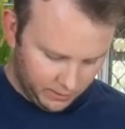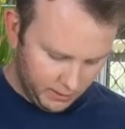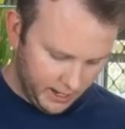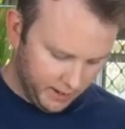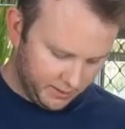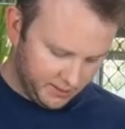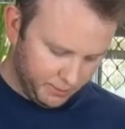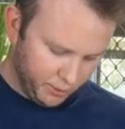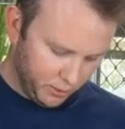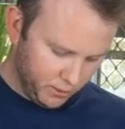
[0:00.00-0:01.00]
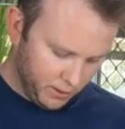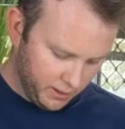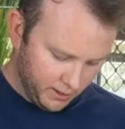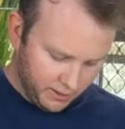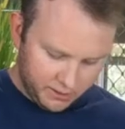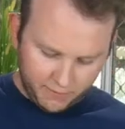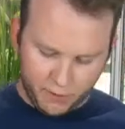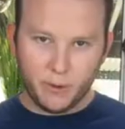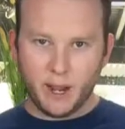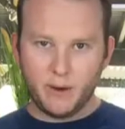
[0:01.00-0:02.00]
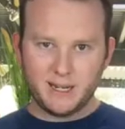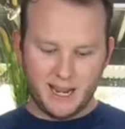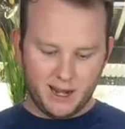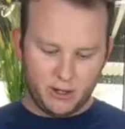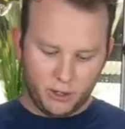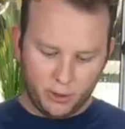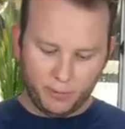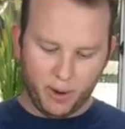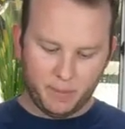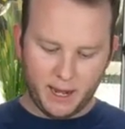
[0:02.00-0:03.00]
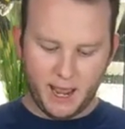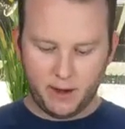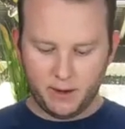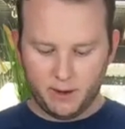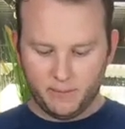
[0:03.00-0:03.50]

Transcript: Now, simple. So if you were going to eat it, you could pop that out